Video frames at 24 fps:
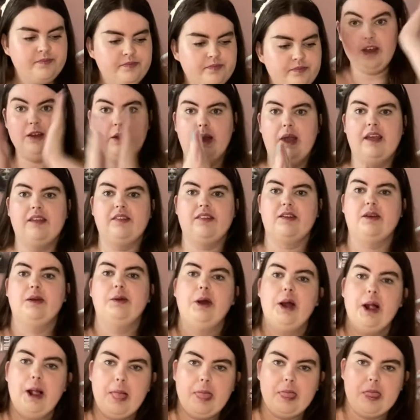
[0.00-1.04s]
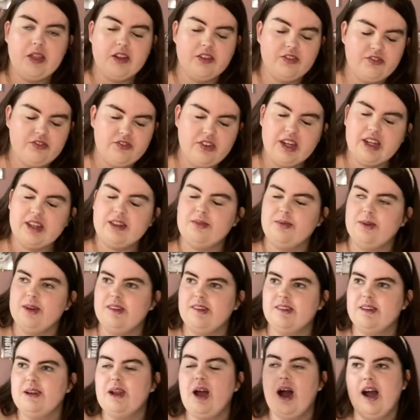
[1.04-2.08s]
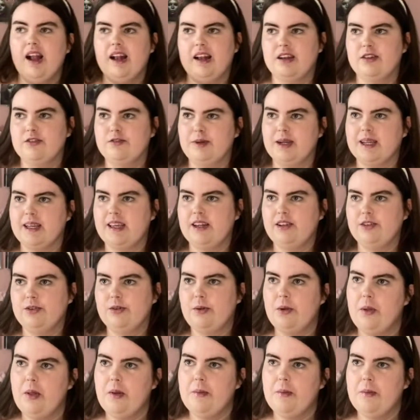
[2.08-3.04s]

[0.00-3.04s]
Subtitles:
Okay, so the first reason I love my Kindle